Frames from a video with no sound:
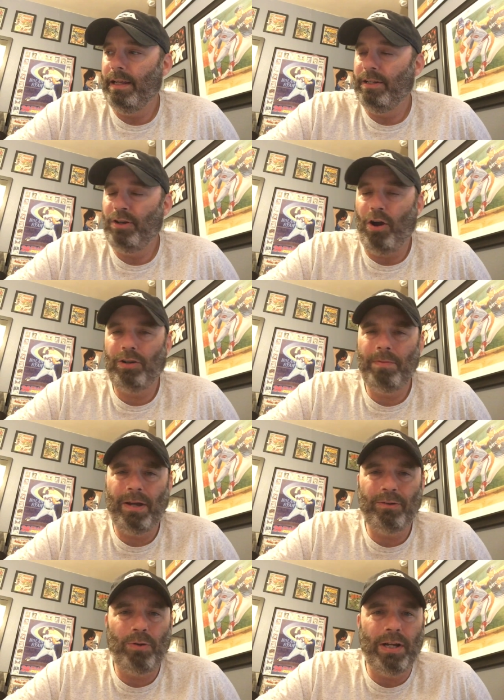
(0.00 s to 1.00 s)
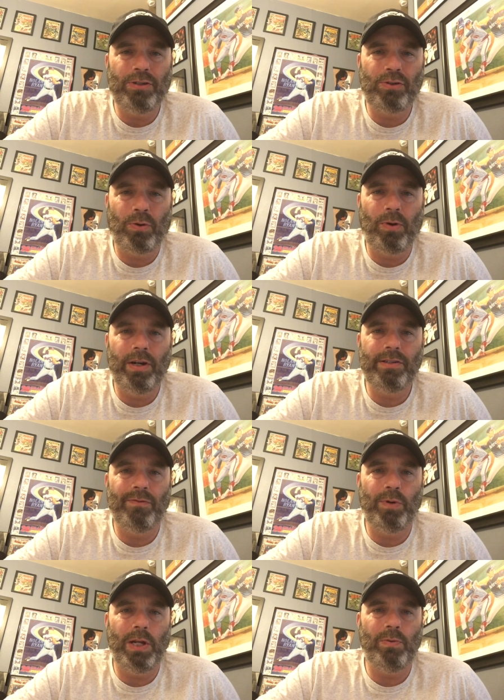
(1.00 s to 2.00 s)
talked about great stories of
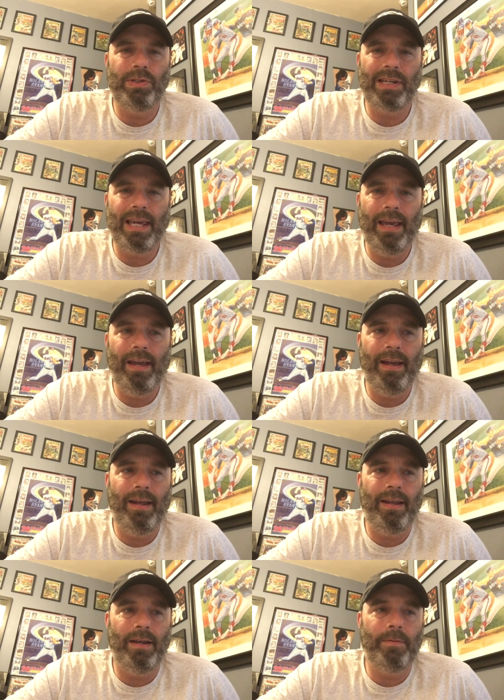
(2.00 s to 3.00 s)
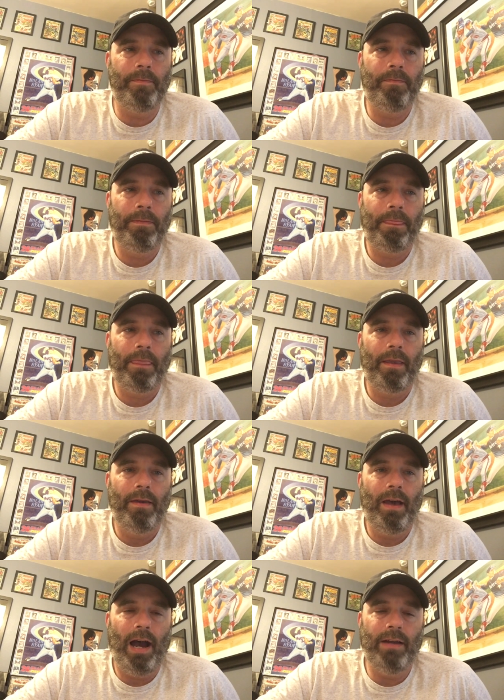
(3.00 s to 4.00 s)
when he was a kid, and
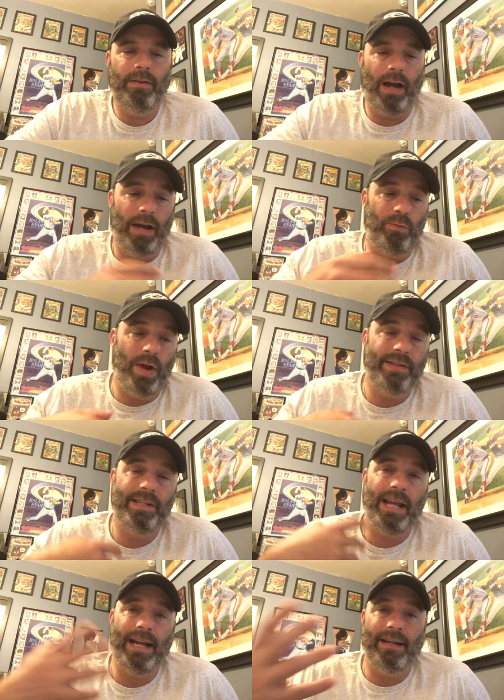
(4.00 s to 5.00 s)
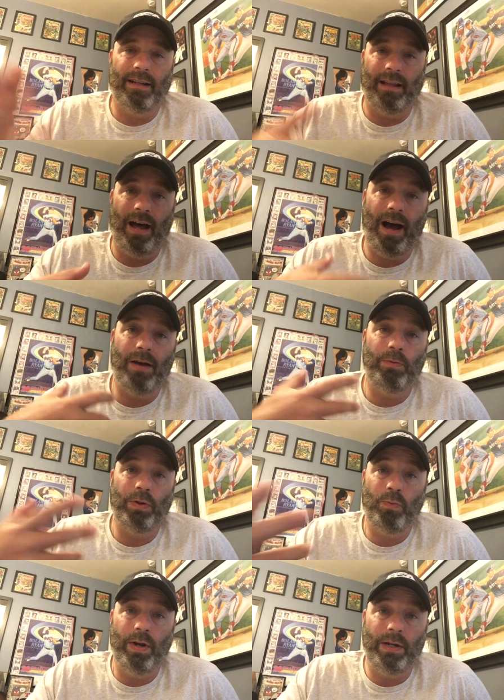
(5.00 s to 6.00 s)
I resonated a lot
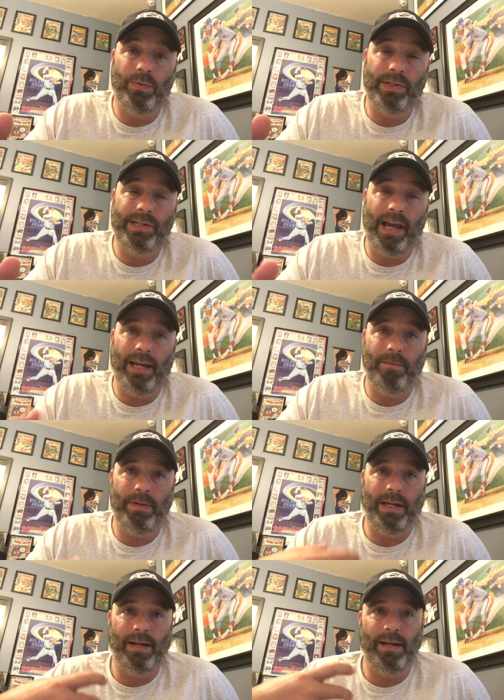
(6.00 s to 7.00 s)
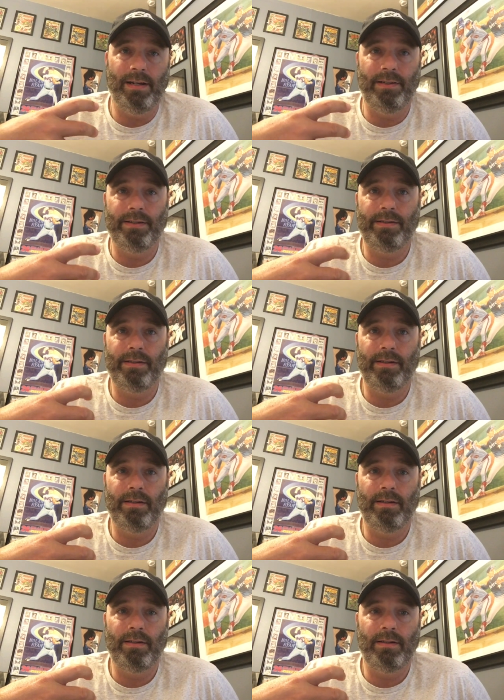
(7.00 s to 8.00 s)
with what he was saying, because
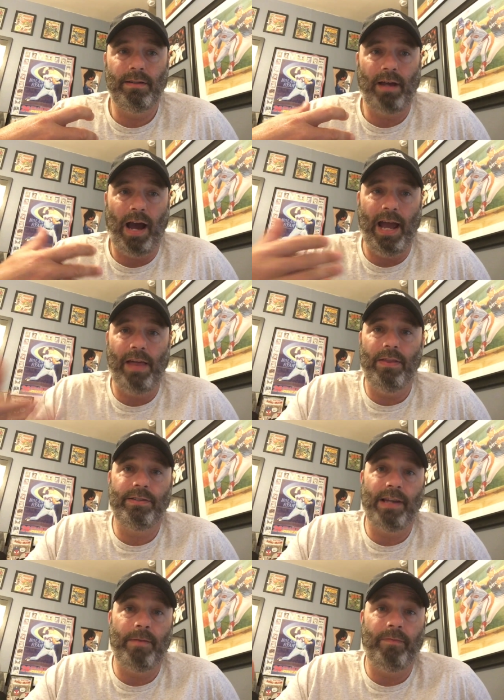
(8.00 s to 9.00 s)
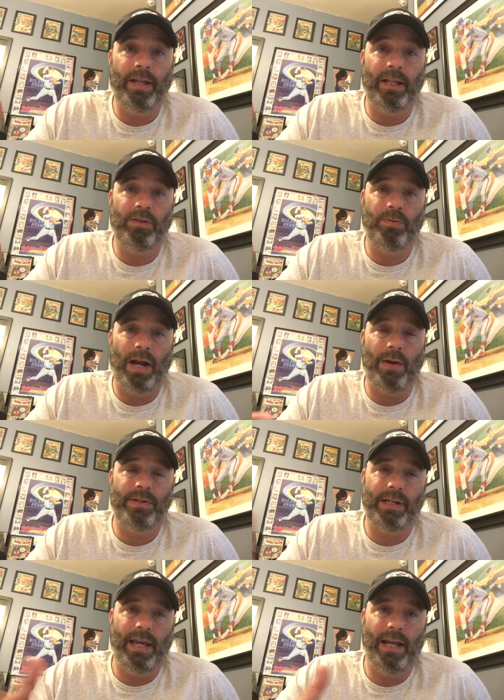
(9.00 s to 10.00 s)
I had the same feelings when I was
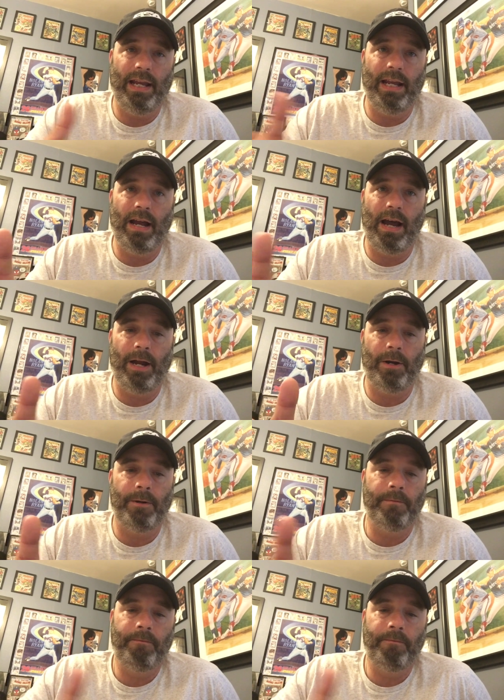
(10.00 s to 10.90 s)
a kid. He and I are